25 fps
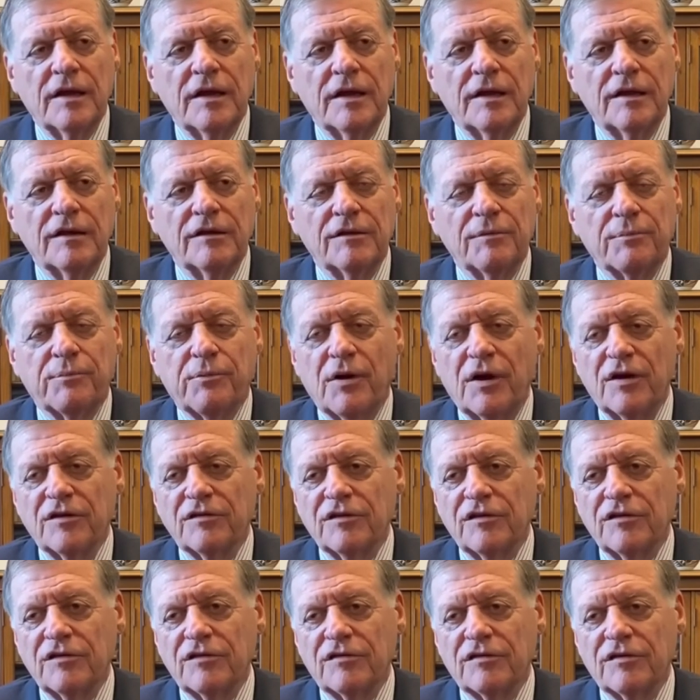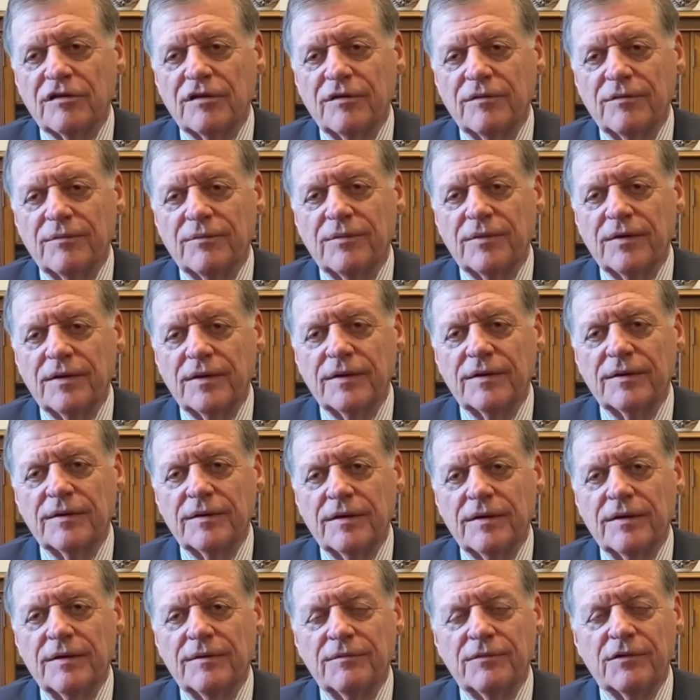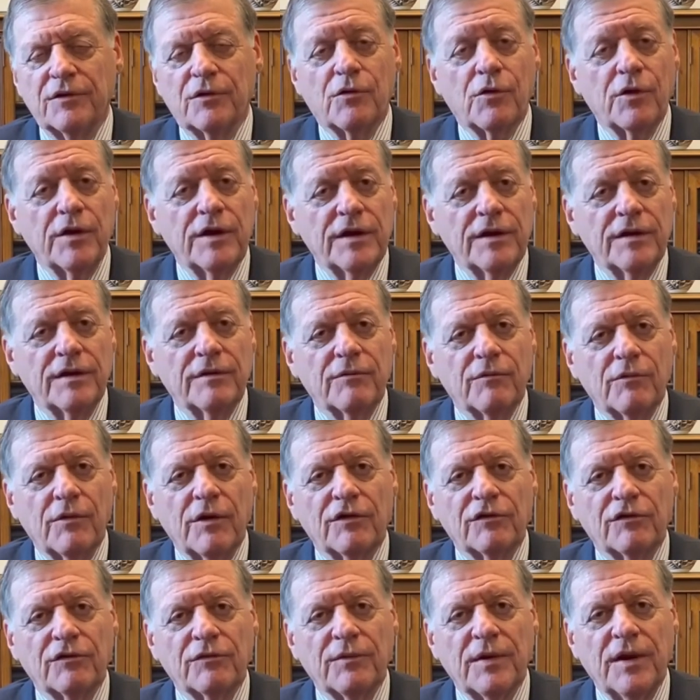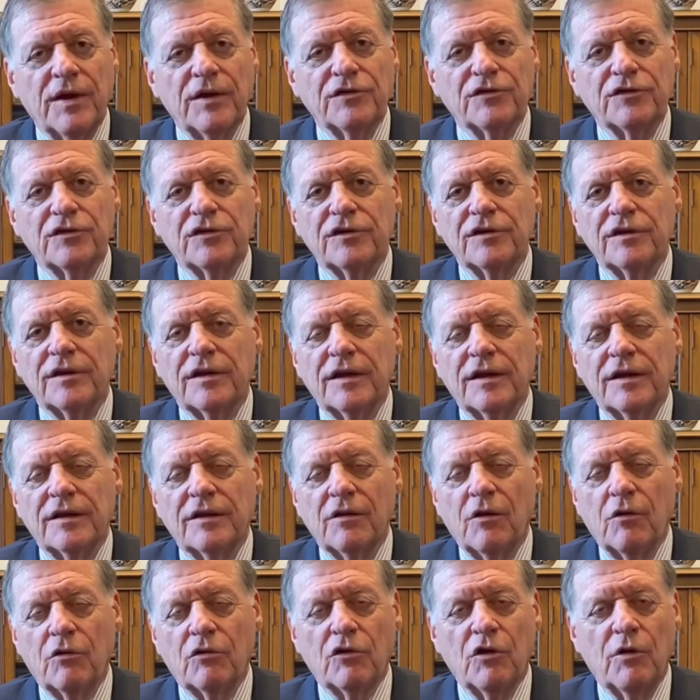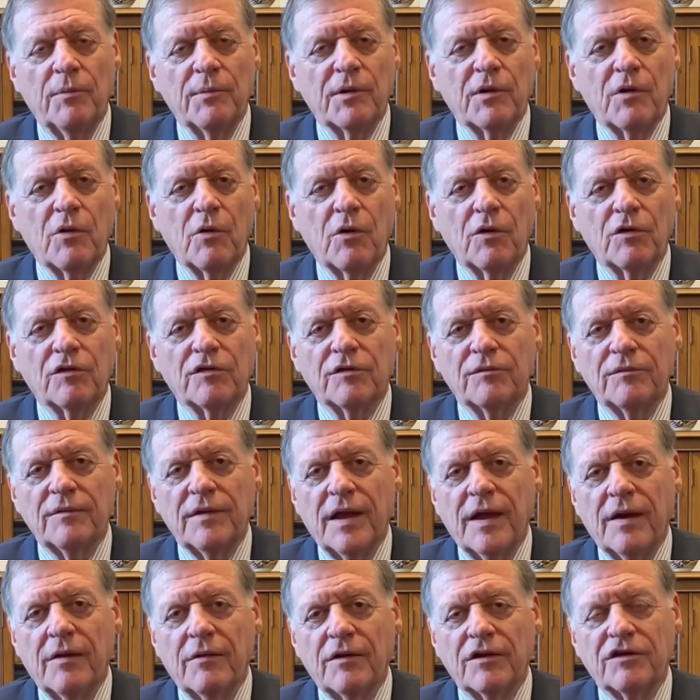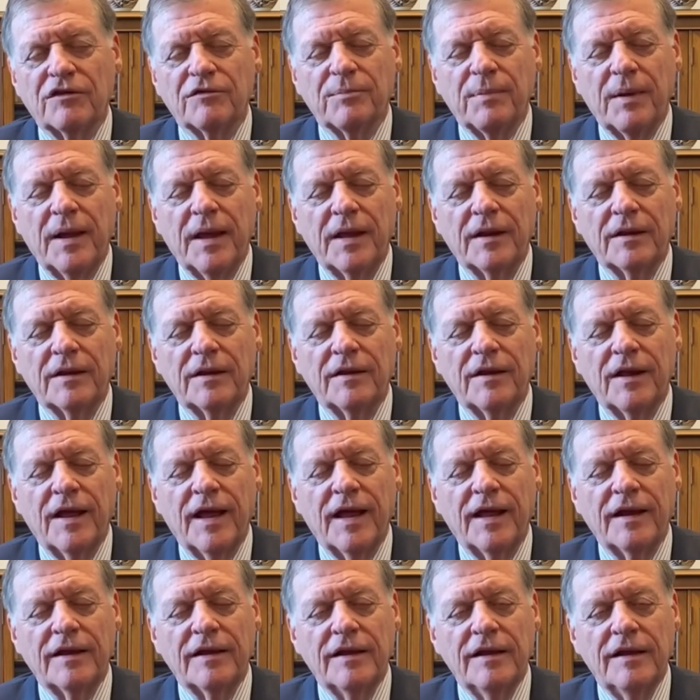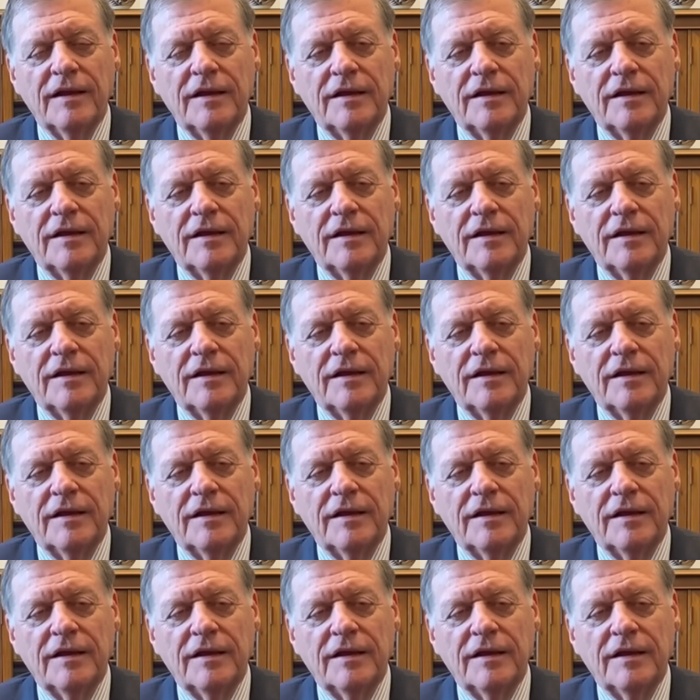the presence of the Creek Reservation, and Oklahoma courts have now expanded that